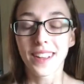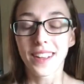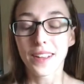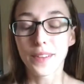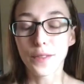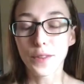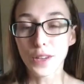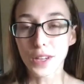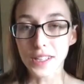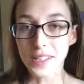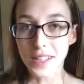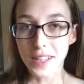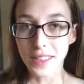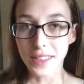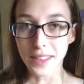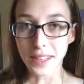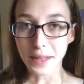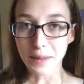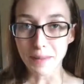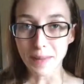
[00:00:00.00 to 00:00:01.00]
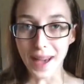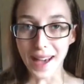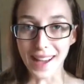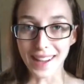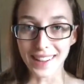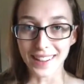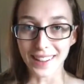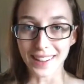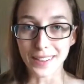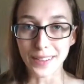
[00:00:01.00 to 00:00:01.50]
if you guys can think
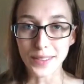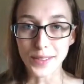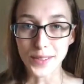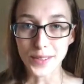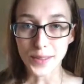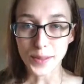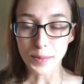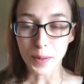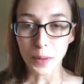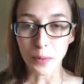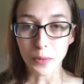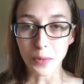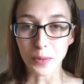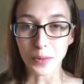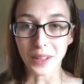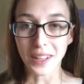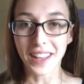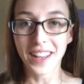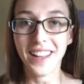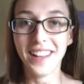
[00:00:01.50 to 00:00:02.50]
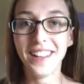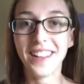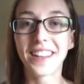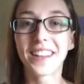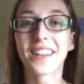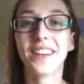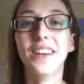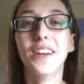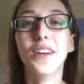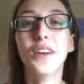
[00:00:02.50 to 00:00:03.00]
back, I know this is probably
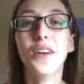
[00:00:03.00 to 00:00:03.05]
like